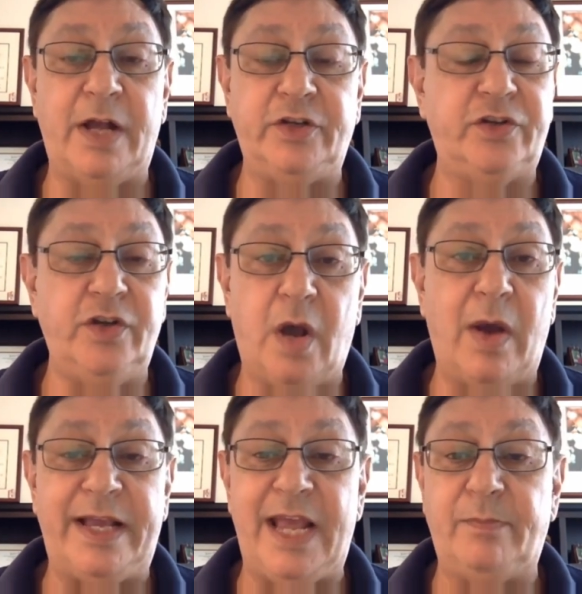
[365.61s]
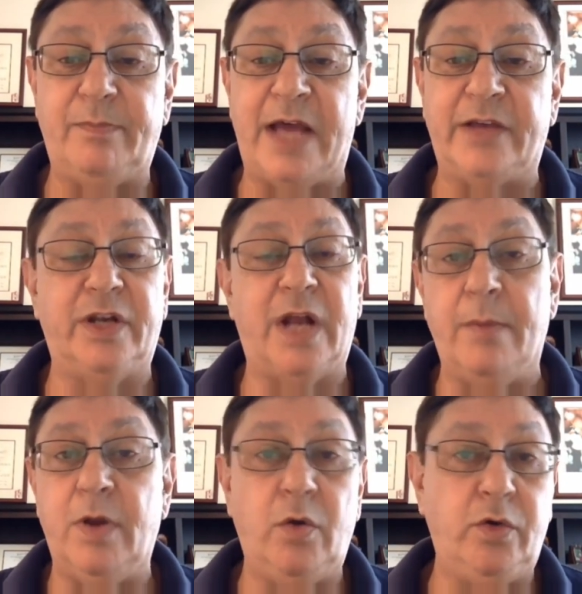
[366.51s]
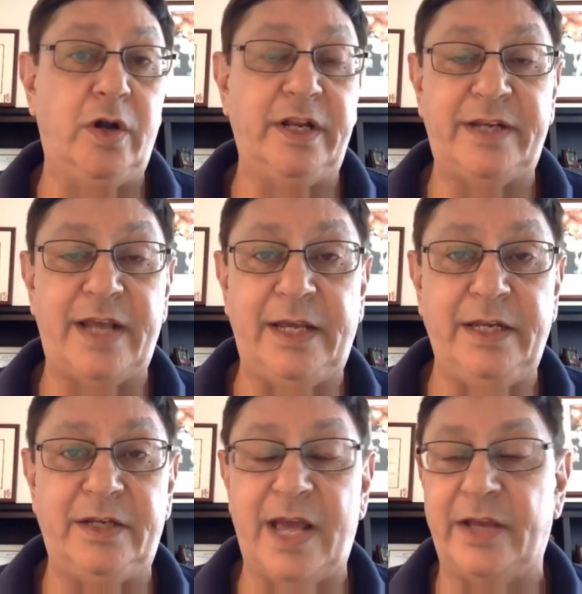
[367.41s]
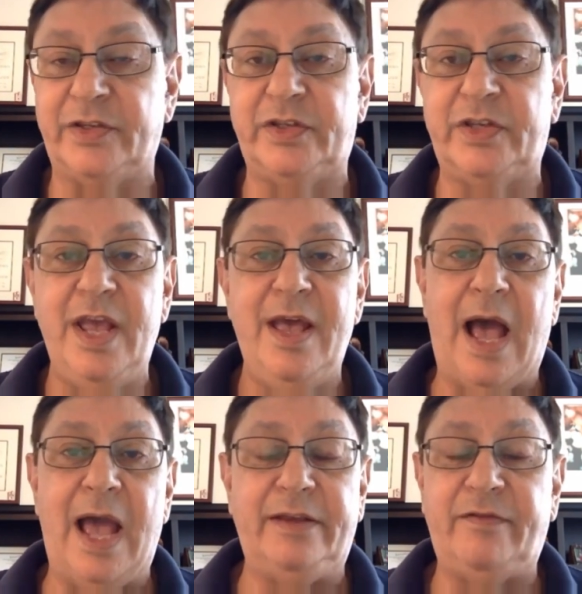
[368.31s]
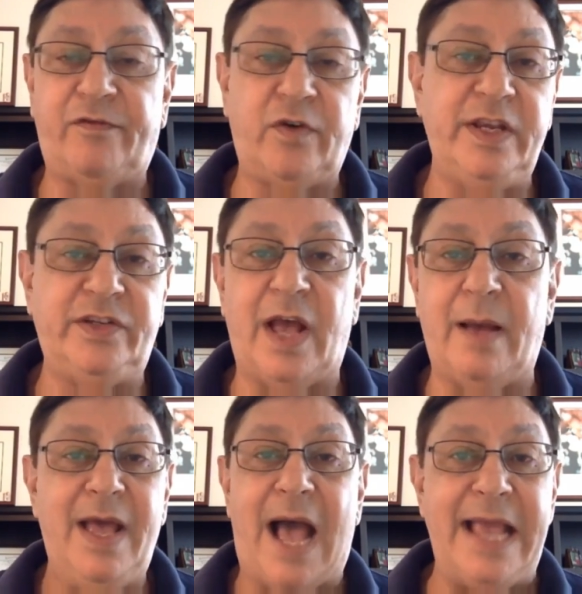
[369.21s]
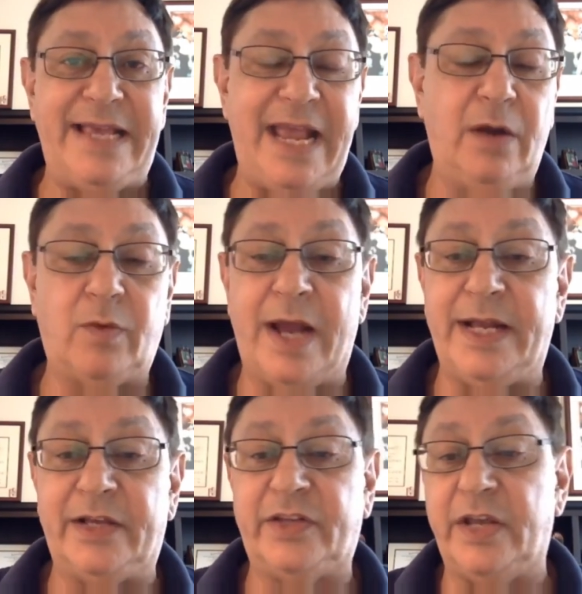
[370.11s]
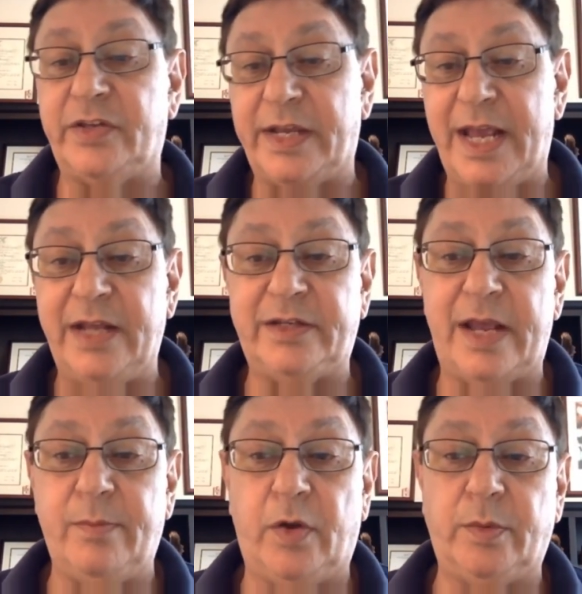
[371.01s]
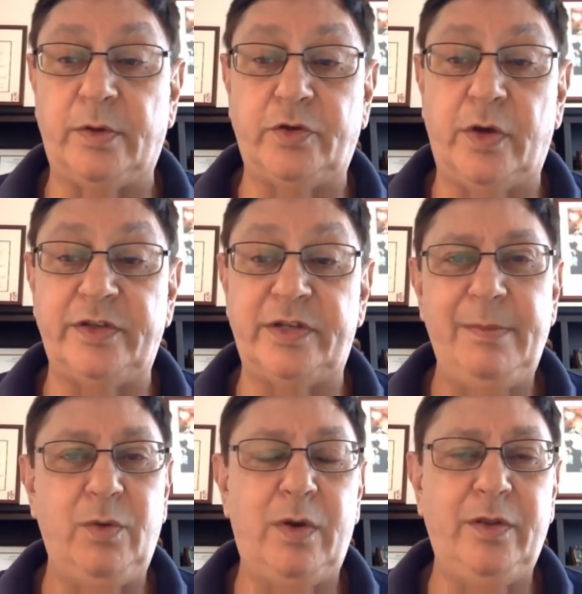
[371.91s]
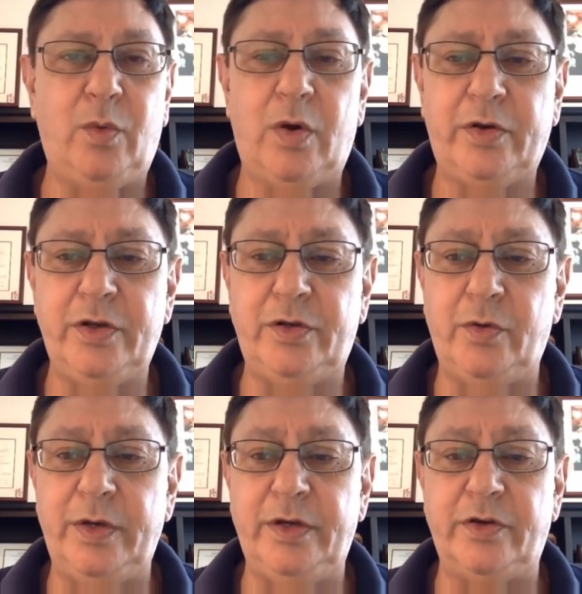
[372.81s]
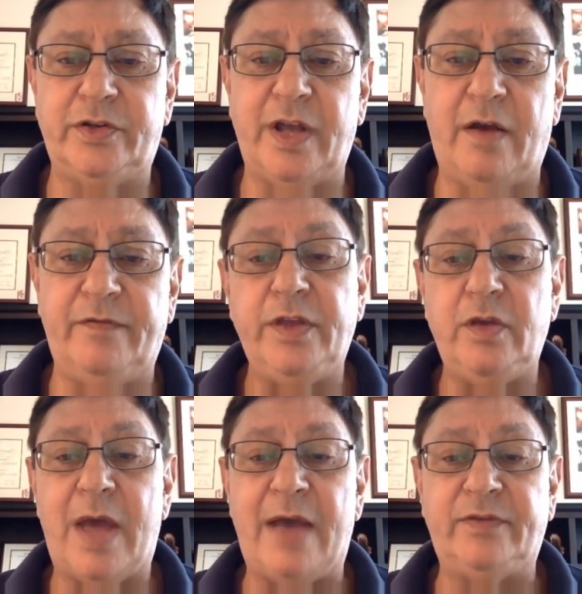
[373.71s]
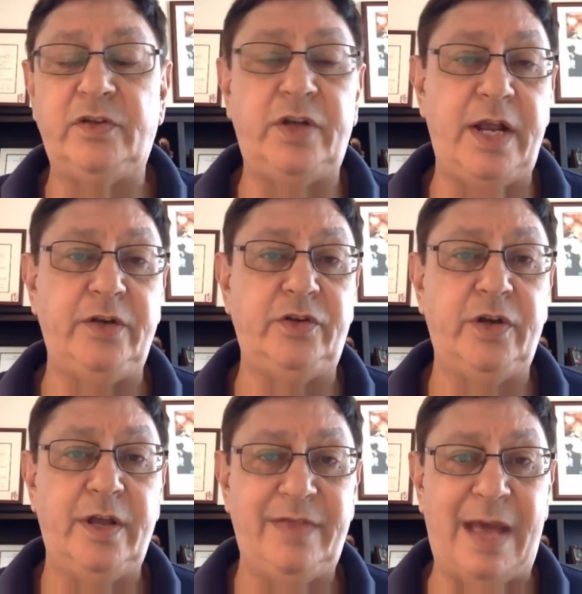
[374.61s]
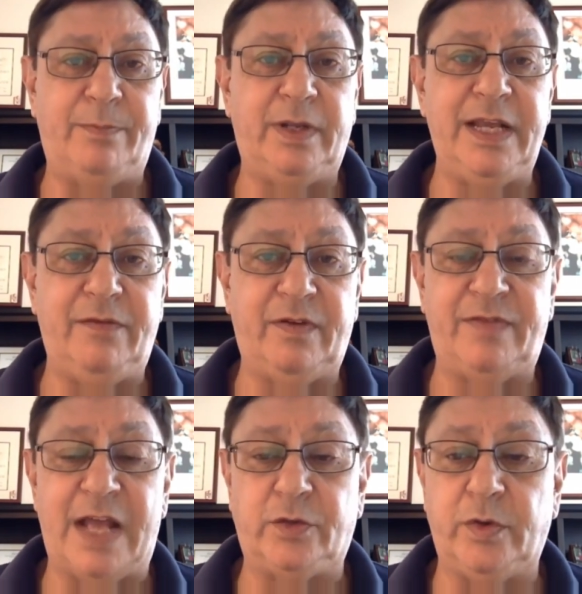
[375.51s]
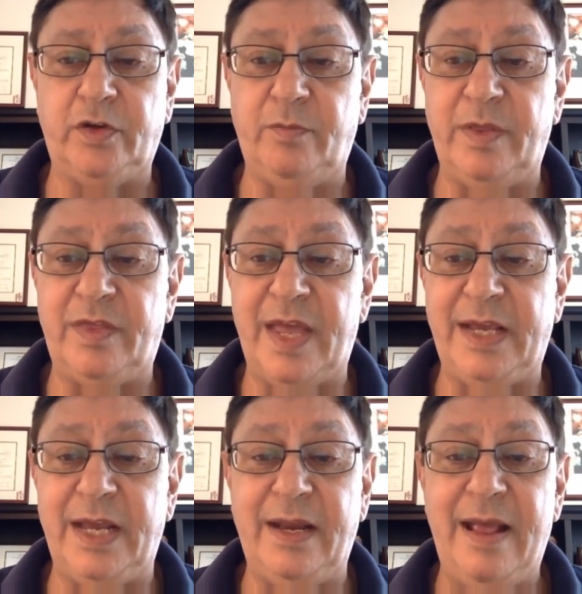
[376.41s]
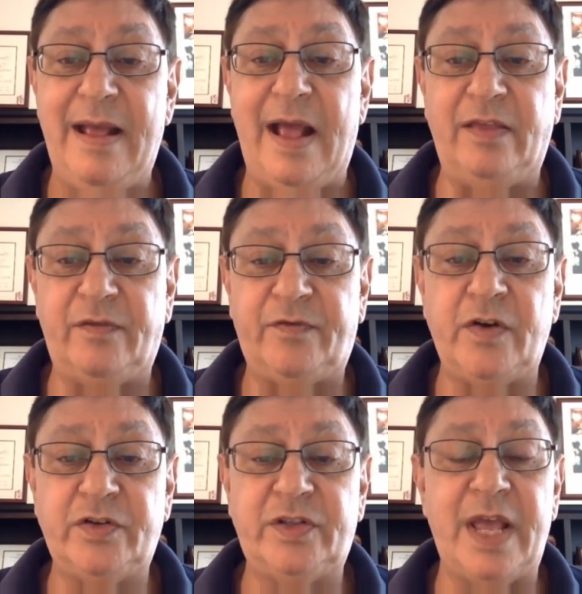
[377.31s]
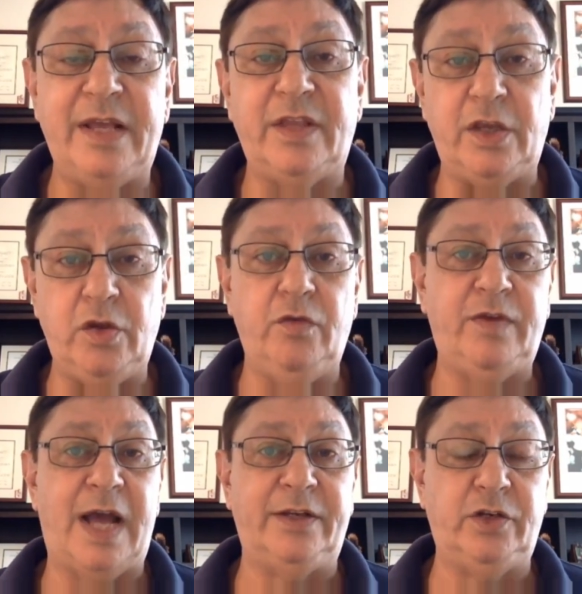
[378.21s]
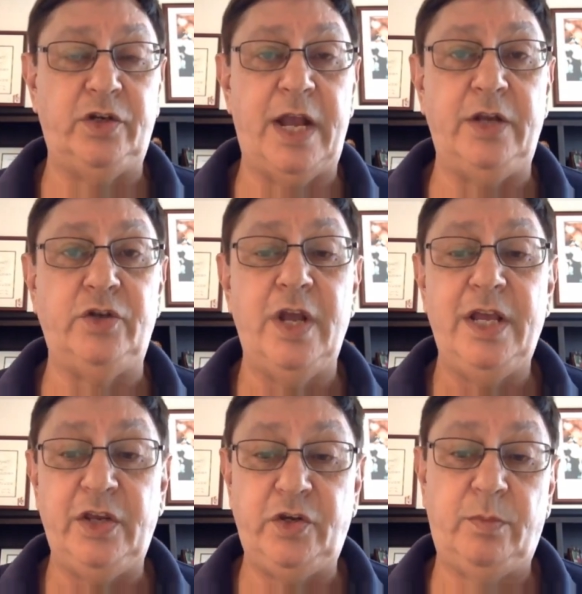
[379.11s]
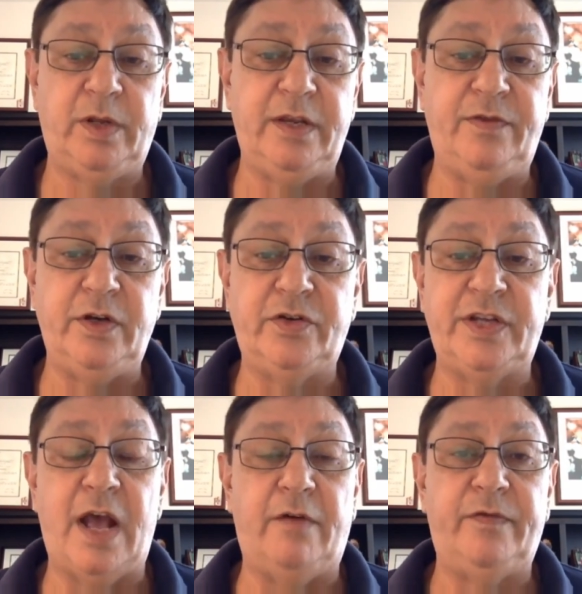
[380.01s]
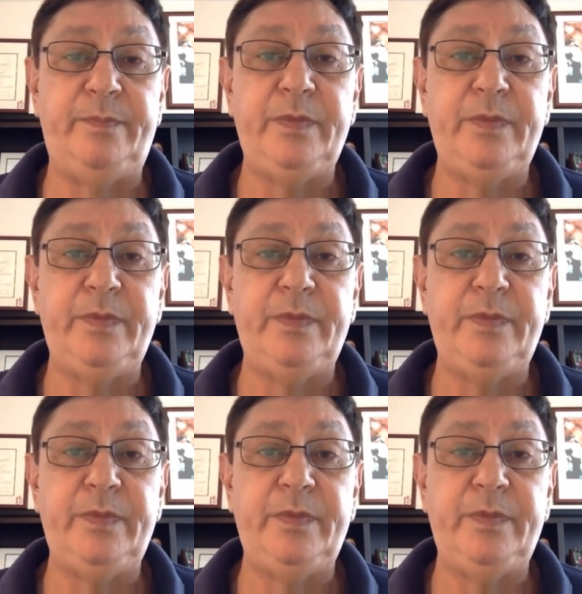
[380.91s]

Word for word: I just know I can't pass it. I'm no good at taking tests. I freeze up. I can't write essays. I can't take multiple choice tests. What in the world are you doing to yourself? You have to change that belief if that's what you've been thinking. And the first thing that you've got to change is your belief in yourself.